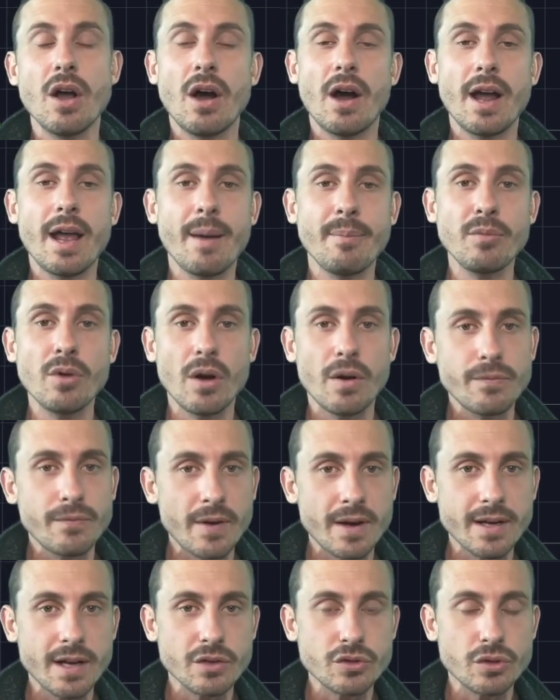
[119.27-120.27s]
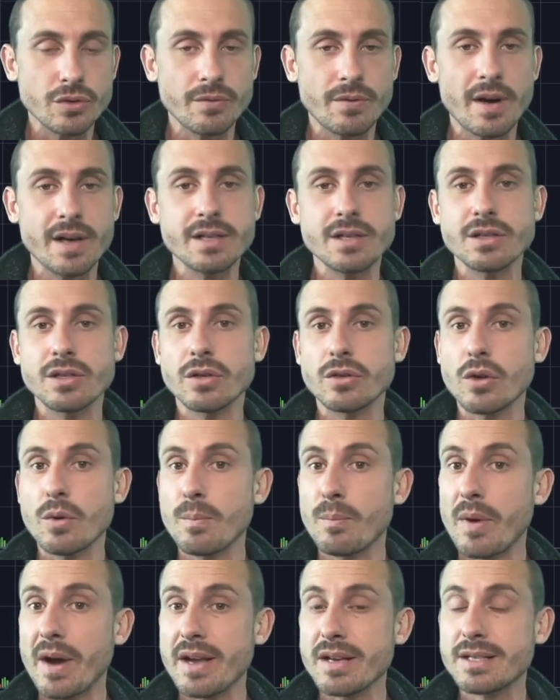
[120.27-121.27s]
I am not a financial advisor, so
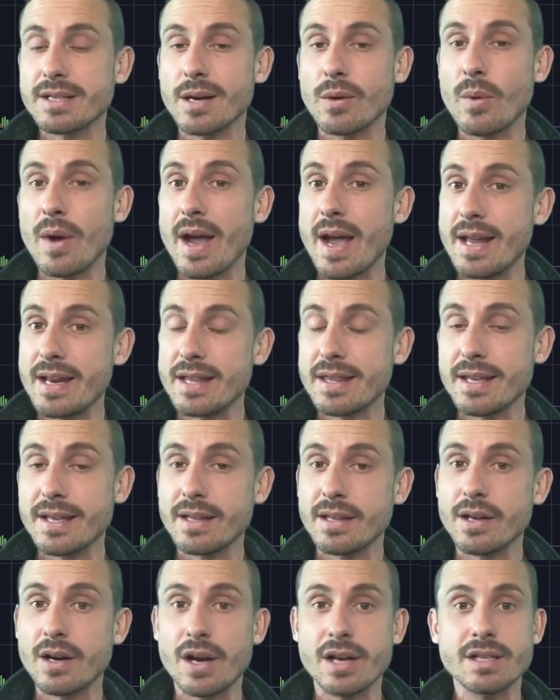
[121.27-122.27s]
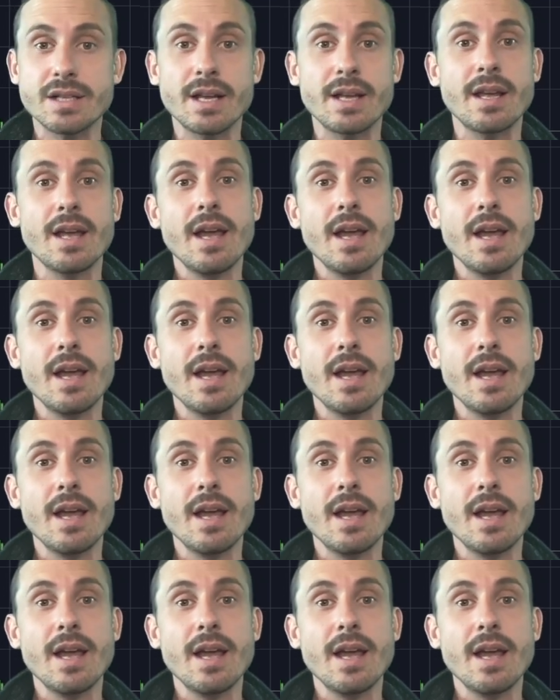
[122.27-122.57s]
don't buy or sell anything that I say.